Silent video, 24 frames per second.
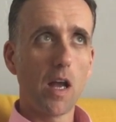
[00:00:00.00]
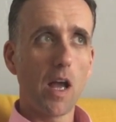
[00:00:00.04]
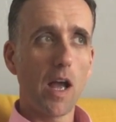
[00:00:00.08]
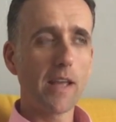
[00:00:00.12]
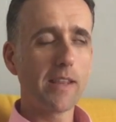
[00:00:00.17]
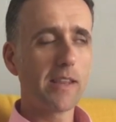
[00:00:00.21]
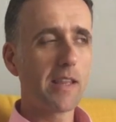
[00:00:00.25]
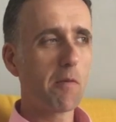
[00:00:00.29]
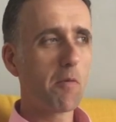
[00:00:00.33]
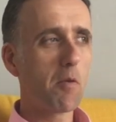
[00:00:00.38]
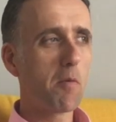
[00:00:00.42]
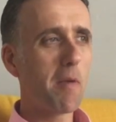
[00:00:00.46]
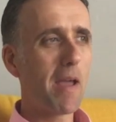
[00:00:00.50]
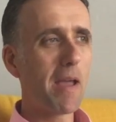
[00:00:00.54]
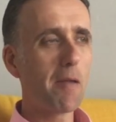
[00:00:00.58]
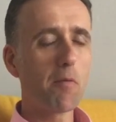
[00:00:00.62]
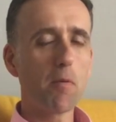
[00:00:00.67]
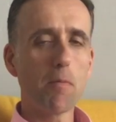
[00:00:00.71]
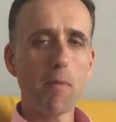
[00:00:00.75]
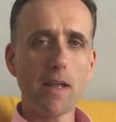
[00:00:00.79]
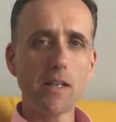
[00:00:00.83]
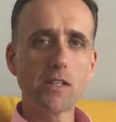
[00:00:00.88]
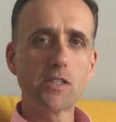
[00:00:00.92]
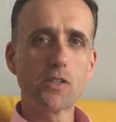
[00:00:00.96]
I think we
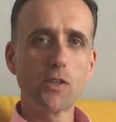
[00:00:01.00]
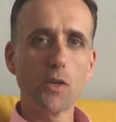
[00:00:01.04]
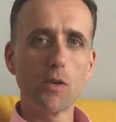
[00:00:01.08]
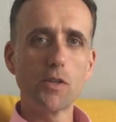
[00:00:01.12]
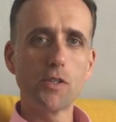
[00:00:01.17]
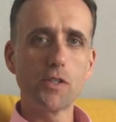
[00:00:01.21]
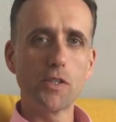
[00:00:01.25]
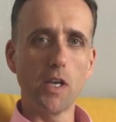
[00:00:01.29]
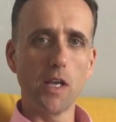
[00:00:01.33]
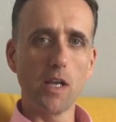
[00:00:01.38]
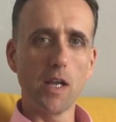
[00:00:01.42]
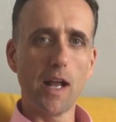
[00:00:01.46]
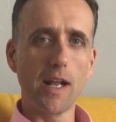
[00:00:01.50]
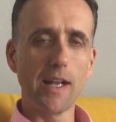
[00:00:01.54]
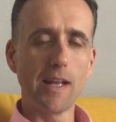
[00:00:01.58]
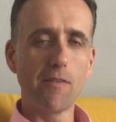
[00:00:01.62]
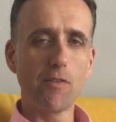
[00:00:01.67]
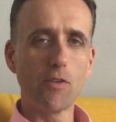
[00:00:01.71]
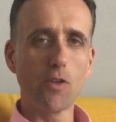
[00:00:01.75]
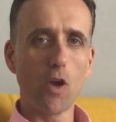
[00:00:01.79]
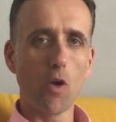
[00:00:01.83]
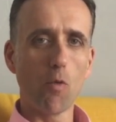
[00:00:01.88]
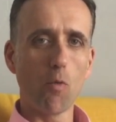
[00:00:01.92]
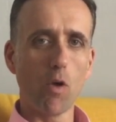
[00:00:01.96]
made sushi, and
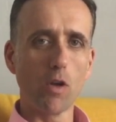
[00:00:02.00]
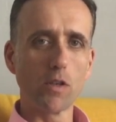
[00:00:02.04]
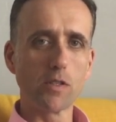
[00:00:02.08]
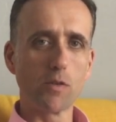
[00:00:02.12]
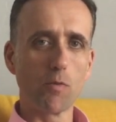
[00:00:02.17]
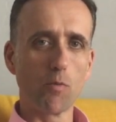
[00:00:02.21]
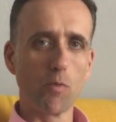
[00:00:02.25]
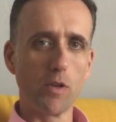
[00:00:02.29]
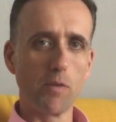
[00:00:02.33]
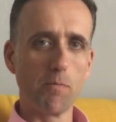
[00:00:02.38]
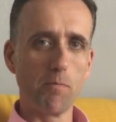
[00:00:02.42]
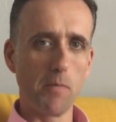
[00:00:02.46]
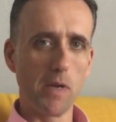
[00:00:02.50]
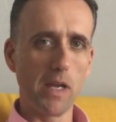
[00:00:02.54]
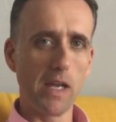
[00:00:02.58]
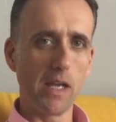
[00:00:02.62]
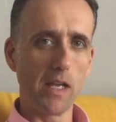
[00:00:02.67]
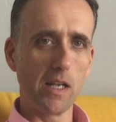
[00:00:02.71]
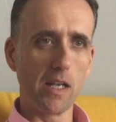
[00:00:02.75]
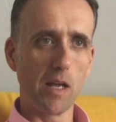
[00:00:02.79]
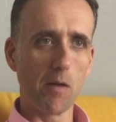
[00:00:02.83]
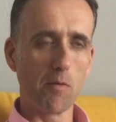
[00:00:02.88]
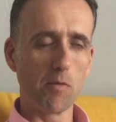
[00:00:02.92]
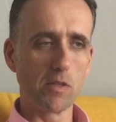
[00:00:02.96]
even though it wasn't with
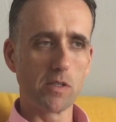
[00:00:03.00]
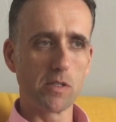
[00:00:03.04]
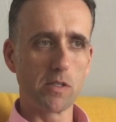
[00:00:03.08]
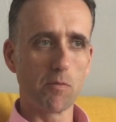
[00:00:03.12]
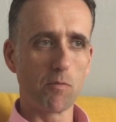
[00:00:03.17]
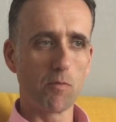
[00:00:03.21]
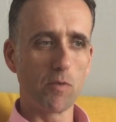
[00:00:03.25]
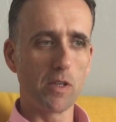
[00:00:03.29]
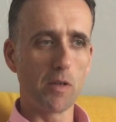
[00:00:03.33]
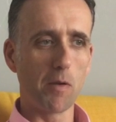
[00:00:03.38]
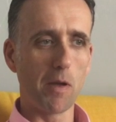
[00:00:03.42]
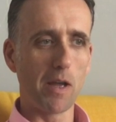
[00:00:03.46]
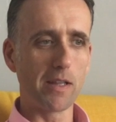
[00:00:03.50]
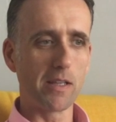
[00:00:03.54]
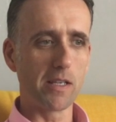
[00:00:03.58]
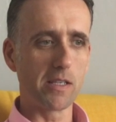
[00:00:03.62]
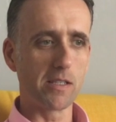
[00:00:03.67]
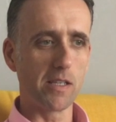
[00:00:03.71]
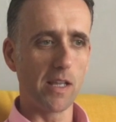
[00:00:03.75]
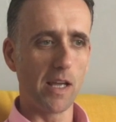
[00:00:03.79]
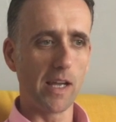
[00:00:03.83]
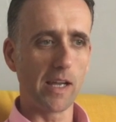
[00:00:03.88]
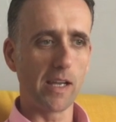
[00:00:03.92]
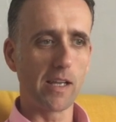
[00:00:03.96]
meat, they had
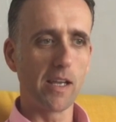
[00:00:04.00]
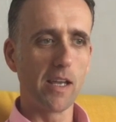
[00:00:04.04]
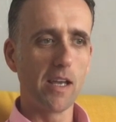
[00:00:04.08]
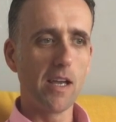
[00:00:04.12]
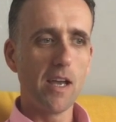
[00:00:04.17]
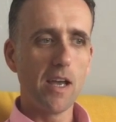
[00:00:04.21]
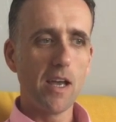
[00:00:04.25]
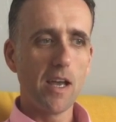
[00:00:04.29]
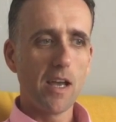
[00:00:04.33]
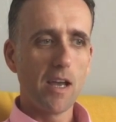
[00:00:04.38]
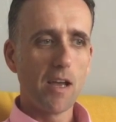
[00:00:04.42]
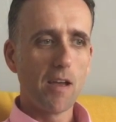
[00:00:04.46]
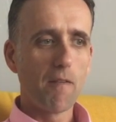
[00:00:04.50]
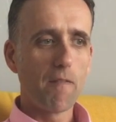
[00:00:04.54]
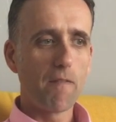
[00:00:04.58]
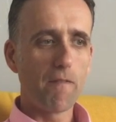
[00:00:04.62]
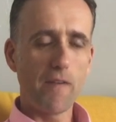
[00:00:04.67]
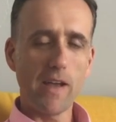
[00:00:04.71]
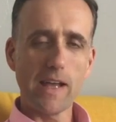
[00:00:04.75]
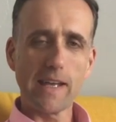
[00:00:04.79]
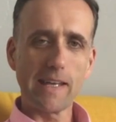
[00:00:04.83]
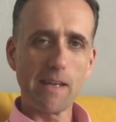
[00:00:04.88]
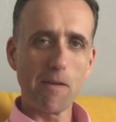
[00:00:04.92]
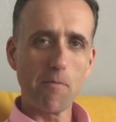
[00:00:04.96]
this like
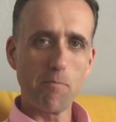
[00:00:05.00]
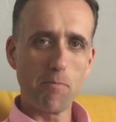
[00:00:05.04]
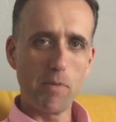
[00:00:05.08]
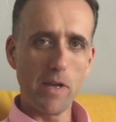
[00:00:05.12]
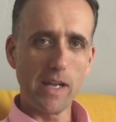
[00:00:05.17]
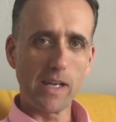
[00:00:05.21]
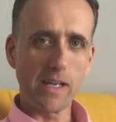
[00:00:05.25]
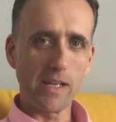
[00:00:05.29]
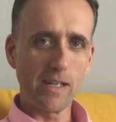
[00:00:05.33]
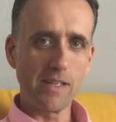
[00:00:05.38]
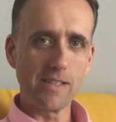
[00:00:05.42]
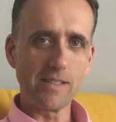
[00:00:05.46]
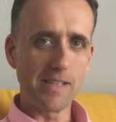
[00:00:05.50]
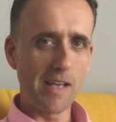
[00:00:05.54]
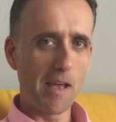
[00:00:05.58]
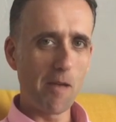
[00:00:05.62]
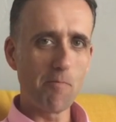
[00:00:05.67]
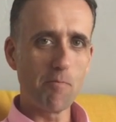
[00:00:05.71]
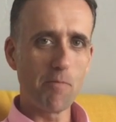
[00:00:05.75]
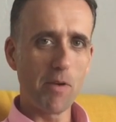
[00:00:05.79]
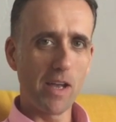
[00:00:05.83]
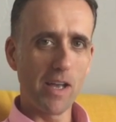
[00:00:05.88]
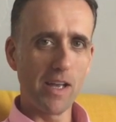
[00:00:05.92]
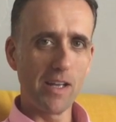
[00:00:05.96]
bacon
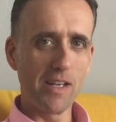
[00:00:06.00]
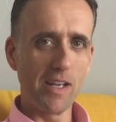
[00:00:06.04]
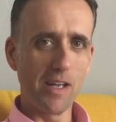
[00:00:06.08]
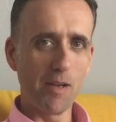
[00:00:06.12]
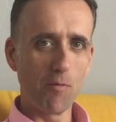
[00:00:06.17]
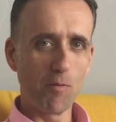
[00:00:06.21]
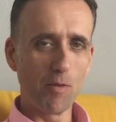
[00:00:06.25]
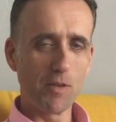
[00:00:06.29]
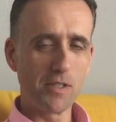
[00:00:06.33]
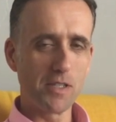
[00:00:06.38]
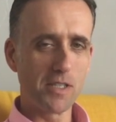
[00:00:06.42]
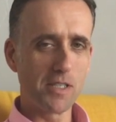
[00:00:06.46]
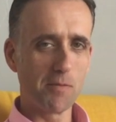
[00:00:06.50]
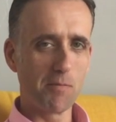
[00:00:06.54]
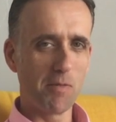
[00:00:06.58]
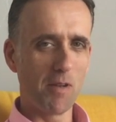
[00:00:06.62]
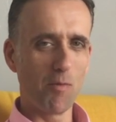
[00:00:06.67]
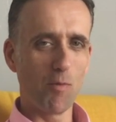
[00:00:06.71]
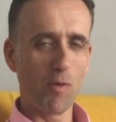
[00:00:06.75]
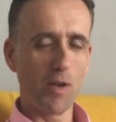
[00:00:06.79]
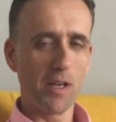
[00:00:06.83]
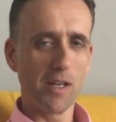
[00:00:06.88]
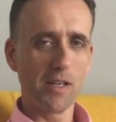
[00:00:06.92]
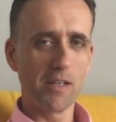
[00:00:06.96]
tempeh in it, which is a bit
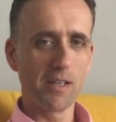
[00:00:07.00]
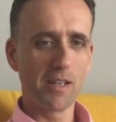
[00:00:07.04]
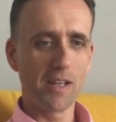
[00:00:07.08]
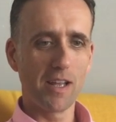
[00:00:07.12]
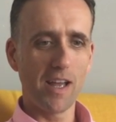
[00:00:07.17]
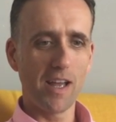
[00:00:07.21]
weird.